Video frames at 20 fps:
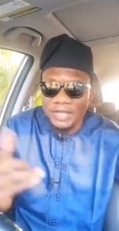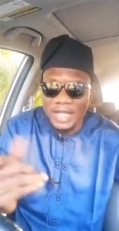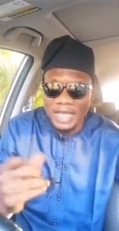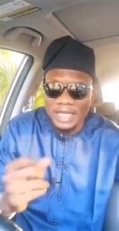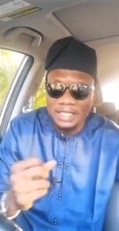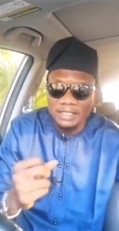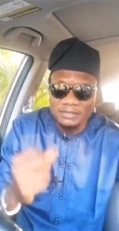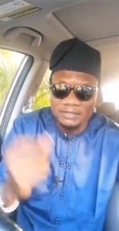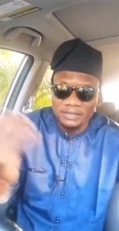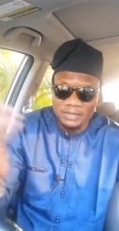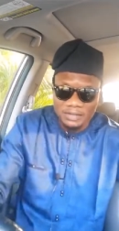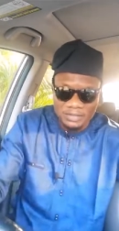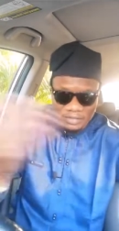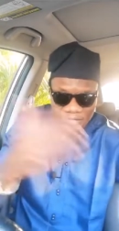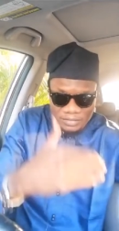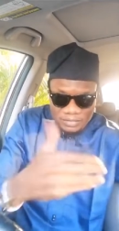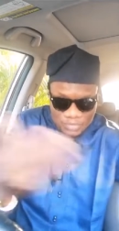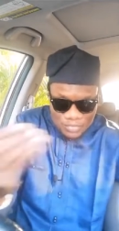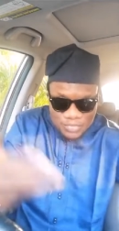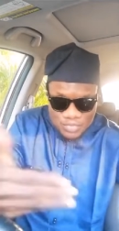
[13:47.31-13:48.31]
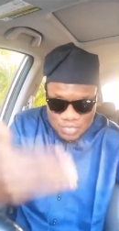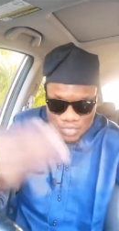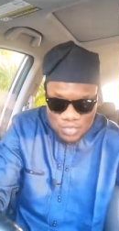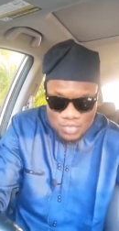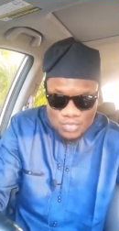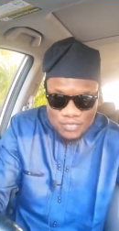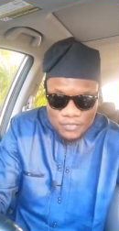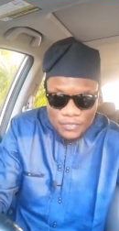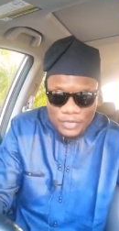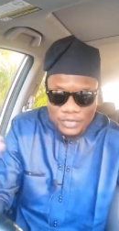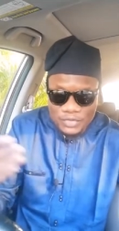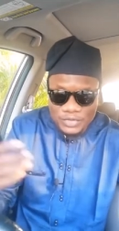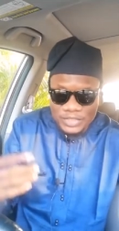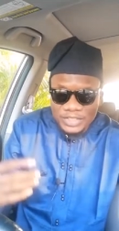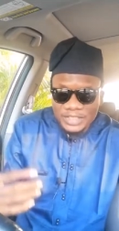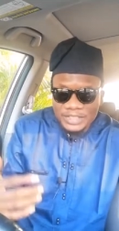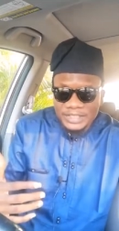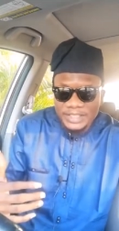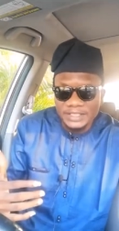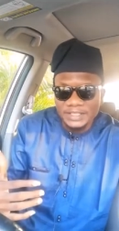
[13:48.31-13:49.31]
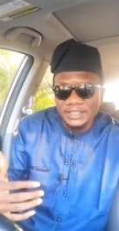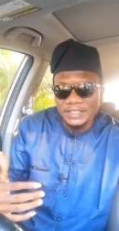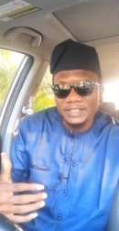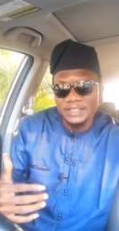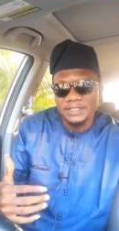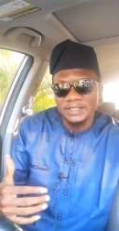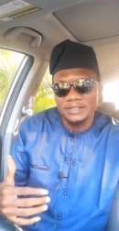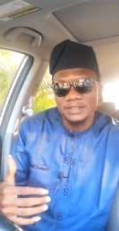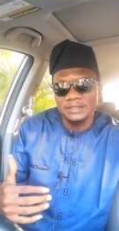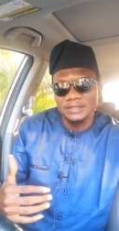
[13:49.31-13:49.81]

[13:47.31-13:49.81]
life, through photosynthesis.